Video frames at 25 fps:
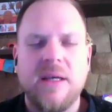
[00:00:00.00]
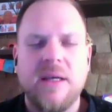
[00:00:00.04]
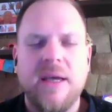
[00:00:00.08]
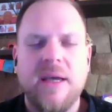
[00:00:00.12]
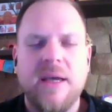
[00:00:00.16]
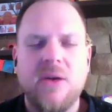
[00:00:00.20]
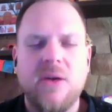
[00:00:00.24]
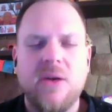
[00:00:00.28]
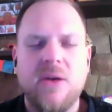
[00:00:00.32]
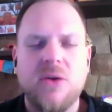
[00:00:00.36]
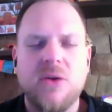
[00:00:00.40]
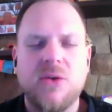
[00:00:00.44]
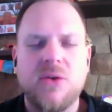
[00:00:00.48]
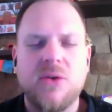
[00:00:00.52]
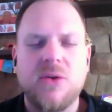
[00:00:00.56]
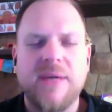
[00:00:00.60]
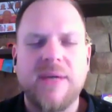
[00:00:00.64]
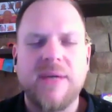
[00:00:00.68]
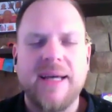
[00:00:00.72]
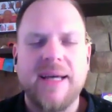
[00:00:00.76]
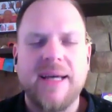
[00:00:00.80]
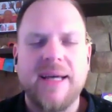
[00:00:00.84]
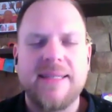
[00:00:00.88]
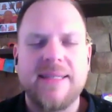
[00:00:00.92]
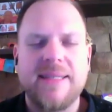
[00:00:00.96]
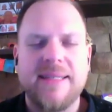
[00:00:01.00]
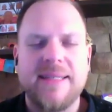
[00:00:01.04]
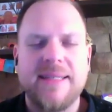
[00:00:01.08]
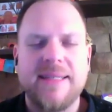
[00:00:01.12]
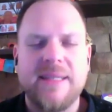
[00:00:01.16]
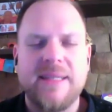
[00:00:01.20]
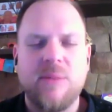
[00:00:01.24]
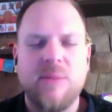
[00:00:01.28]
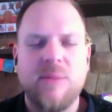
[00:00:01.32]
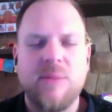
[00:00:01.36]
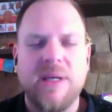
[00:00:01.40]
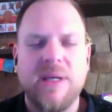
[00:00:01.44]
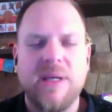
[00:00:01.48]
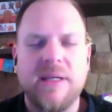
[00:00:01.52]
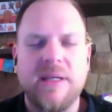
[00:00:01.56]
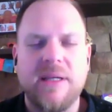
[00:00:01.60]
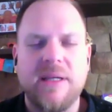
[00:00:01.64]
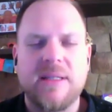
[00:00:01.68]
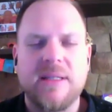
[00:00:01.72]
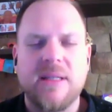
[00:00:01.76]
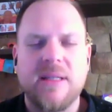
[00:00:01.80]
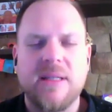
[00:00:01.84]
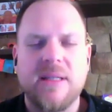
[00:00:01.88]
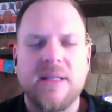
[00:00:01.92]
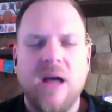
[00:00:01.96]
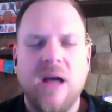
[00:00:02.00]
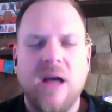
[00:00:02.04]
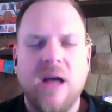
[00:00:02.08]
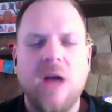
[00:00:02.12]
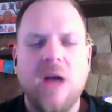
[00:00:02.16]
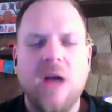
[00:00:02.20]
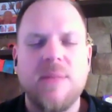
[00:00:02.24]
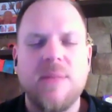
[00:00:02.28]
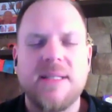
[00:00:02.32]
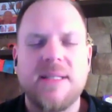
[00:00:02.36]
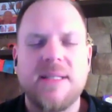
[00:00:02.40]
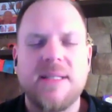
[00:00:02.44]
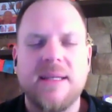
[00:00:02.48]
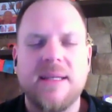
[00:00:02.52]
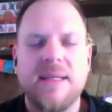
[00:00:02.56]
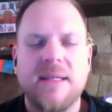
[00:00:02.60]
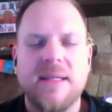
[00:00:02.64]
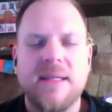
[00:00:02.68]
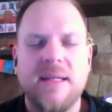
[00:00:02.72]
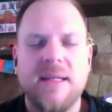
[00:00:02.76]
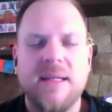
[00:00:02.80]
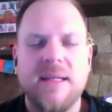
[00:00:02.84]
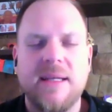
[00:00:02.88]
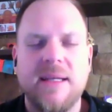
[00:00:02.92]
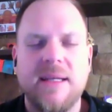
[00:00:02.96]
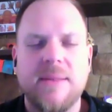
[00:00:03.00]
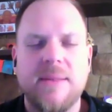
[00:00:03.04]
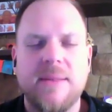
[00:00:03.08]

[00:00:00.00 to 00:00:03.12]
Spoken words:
in order to guide sentient beings unmistakably.